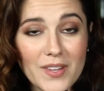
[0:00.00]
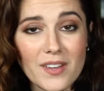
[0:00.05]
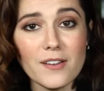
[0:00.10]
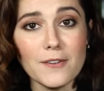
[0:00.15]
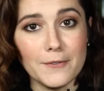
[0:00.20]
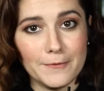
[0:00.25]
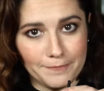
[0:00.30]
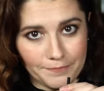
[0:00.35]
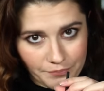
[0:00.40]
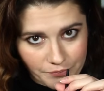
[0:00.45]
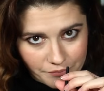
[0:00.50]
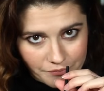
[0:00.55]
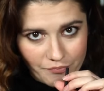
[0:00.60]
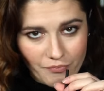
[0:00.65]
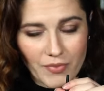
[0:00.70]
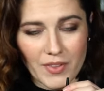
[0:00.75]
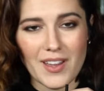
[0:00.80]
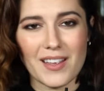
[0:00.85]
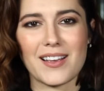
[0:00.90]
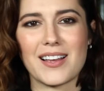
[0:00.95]
I love it. What do
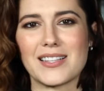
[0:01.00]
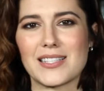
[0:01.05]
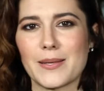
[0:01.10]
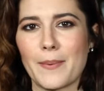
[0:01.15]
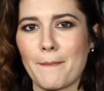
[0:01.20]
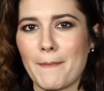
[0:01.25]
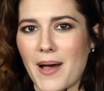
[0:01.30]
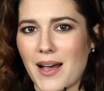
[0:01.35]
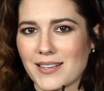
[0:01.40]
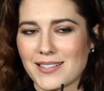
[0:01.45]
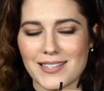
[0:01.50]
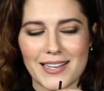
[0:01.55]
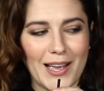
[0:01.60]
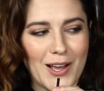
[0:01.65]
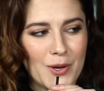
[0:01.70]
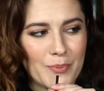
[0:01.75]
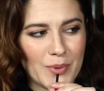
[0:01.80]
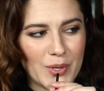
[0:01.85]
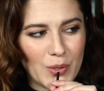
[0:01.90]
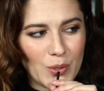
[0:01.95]
you got going on? It's a
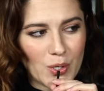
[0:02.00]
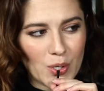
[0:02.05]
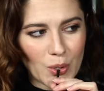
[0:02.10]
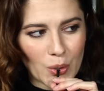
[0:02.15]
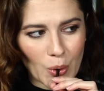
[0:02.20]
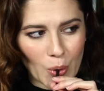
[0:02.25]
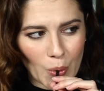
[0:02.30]
Moscow Mule.